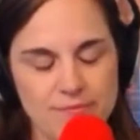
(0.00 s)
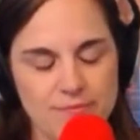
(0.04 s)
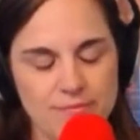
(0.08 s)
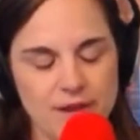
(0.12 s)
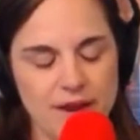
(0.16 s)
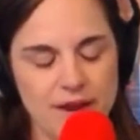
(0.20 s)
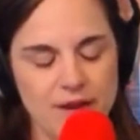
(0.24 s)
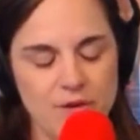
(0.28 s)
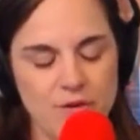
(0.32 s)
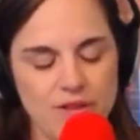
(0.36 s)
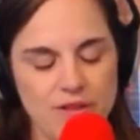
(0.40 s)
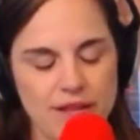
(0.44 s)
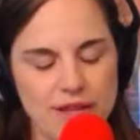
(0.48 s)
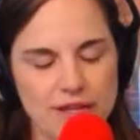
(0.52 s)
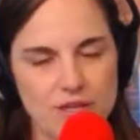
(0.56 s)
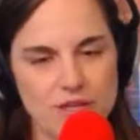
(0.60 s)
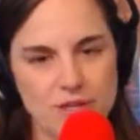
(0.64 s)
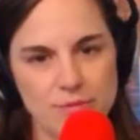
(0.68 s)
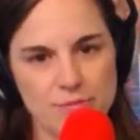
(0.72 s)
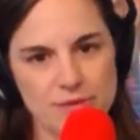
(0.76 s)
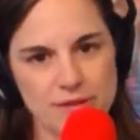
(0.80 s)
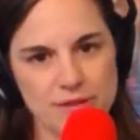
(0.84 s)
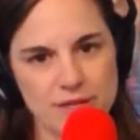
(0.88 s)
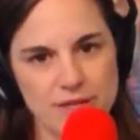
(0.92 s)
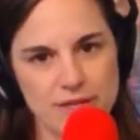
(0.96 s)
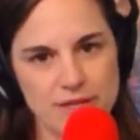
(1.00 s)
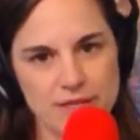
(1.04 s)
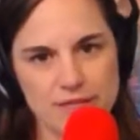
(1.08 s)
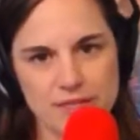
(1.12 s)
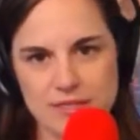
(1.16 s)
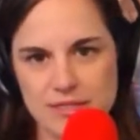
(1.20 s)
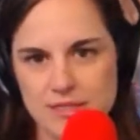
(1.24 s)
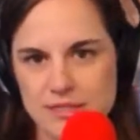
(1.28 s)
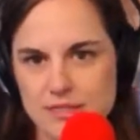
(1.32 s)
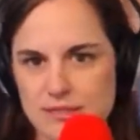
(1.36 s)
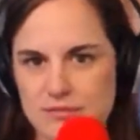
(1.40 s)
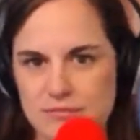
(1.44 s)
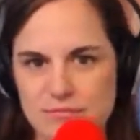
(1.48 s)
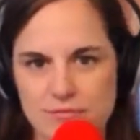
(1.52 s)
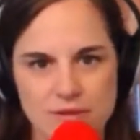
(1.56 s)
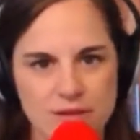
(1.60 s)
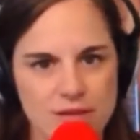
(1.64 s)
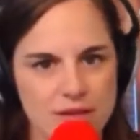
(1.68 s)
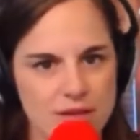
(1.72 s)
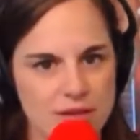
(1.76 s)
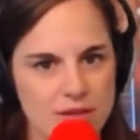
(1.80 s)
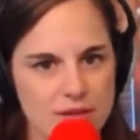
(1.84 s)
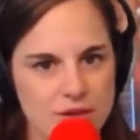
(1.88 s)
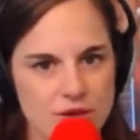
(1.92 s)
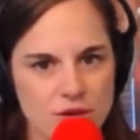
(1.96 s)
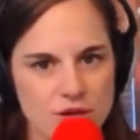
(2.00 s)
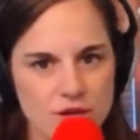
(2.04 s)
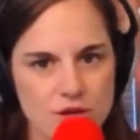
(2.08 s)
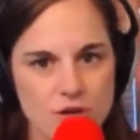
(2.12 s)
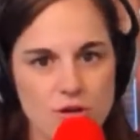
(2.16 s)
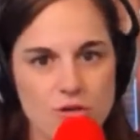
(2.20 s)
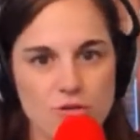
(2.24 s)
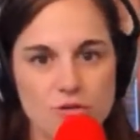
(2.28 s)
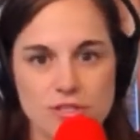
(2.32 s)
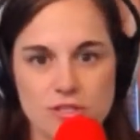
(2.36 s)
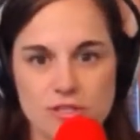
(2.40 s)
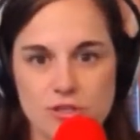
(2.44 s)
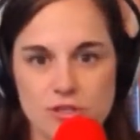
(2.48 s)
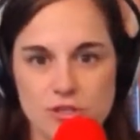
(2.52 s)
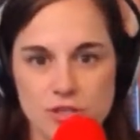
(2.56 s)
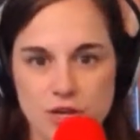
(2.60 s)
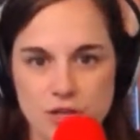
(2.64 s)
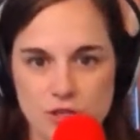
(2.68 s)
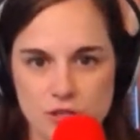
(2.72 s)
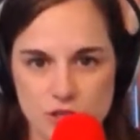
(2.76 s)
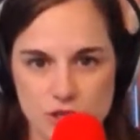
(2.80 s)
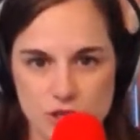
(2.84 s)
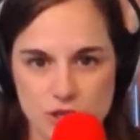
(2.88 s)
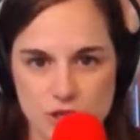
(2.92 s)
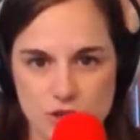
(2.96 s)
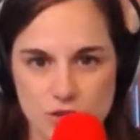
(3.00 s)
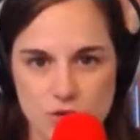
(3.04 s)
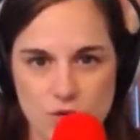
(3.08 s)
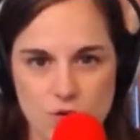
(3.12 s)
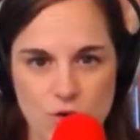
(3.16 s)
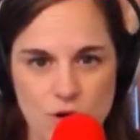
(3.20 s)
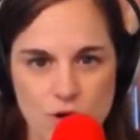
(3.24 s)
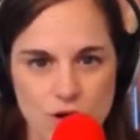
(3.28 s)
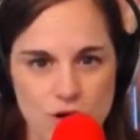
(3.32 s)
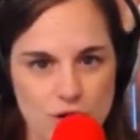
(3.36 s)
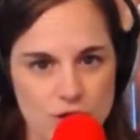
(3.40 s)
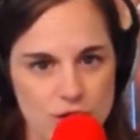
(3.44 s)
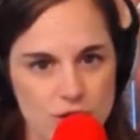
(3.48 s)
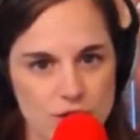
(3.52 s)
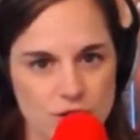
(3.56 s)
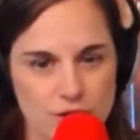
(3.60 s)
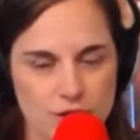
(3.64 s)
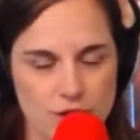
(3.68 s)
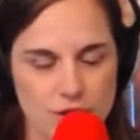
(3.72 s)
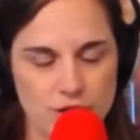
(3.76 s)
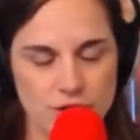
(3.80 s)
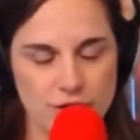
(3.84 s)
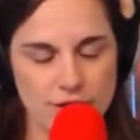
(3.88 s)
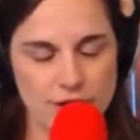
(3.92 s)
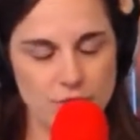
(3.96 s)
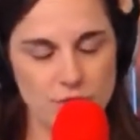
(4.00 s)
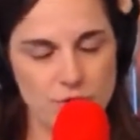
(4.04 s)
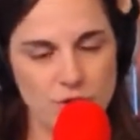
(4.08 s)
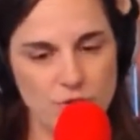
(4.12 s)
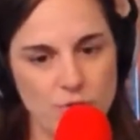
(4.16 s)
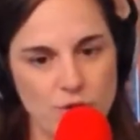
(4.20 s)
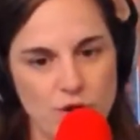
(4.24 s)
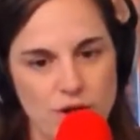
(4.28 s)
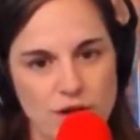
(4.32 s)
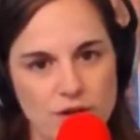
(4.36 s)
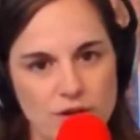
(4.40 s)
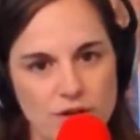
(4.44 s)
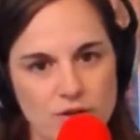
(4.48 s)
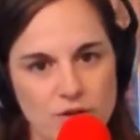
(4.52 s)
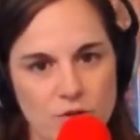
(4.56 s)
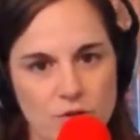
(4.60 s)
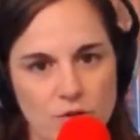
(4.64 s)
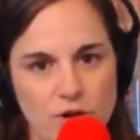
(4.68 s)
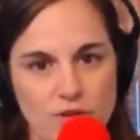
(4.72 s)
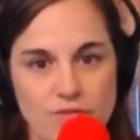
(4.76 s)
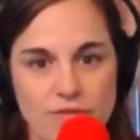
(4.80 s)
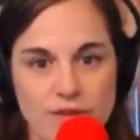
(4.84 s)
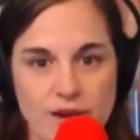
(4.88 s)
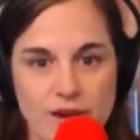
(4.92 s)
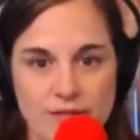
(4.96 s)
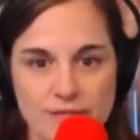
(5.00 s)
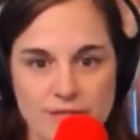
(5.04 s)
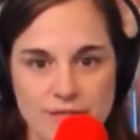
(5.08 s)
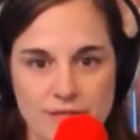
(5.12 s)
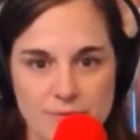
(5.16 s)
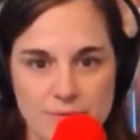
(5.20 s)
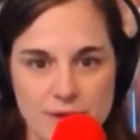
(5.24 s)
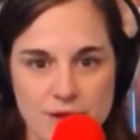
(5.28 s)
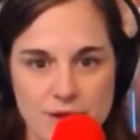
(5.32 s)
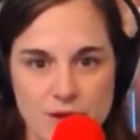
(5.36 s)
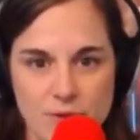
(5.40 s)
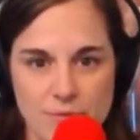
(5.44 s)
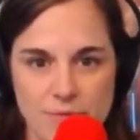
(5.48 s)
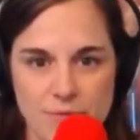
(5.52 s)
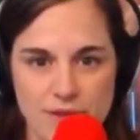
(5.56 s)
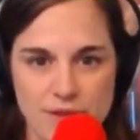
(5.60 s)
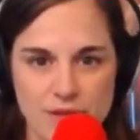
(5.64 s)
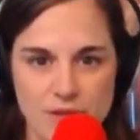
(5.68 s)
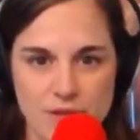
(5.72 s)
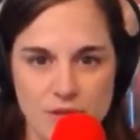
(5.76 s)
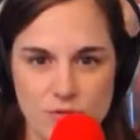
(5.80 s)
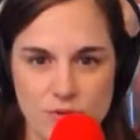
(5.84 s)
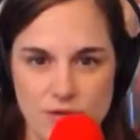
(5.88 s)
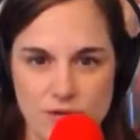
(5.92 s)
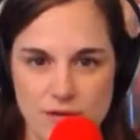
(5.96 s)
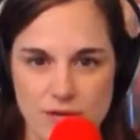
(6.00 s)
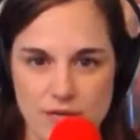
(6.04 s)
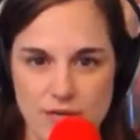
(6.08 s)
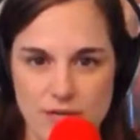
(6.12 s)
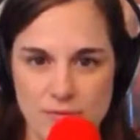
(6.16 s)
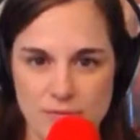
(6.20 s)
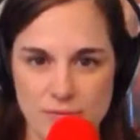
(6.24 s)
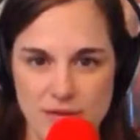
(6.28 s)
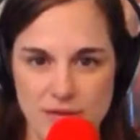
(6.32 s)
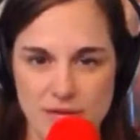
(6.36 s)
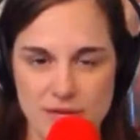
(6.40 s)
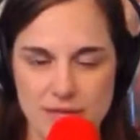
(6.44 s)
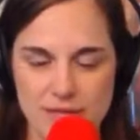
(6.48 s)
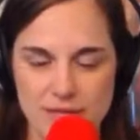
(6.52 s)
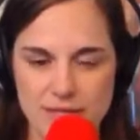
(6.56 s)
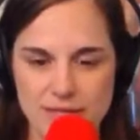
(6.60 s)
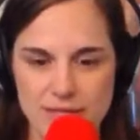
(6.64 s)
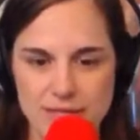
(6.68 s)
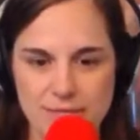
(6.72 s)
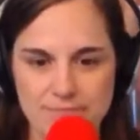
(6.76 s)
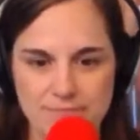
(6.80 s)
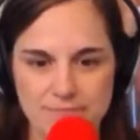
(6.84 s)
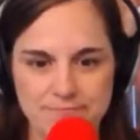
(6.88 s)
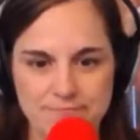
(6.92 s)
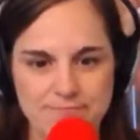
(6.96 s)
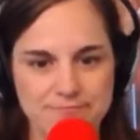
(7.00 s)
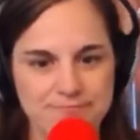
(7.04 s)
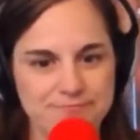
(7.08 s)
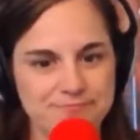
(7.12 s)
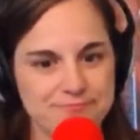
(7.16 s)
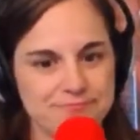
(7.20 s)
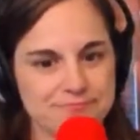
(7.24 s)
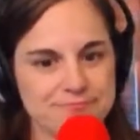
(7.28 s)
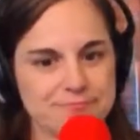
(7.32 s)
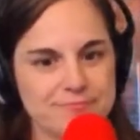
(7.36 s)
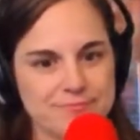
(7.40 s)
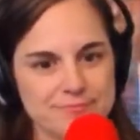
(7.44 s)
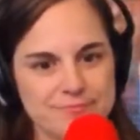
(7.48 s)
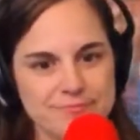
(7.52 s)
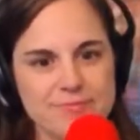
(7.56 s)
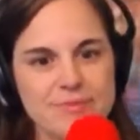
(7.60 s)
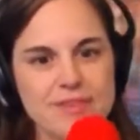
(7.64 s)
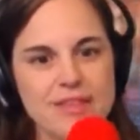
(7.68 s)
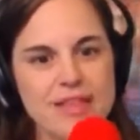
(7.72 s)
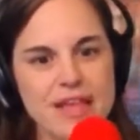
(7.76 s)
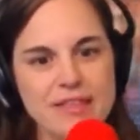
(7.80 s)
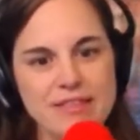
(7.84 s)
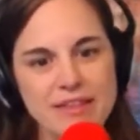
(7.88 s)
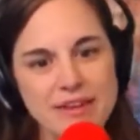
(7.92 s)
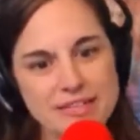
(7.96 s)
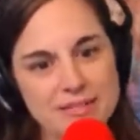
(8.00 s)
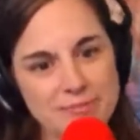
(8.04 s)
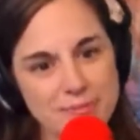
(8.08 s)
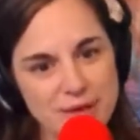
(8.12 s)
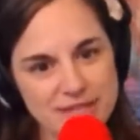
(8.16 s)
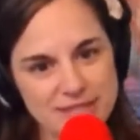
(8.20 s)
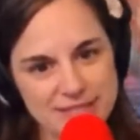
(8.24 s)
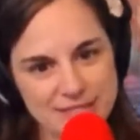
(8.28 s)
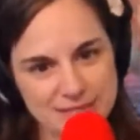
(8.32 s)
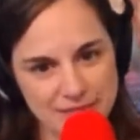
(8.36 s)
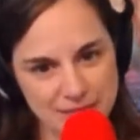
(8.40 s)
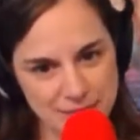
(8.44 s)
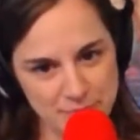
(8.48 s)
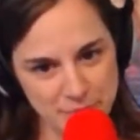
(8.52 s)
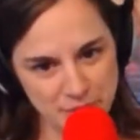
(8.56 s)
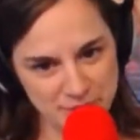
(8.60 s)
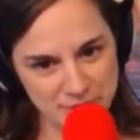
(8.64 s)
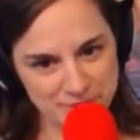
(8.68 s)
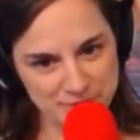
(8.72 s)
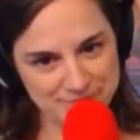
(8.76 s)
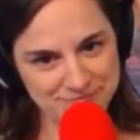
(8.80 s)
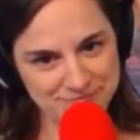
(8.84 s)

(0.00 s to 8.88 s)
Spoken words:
I would like you to please either go see your doctor or call 911 or find some help that you need immediately. That is my disclaimer.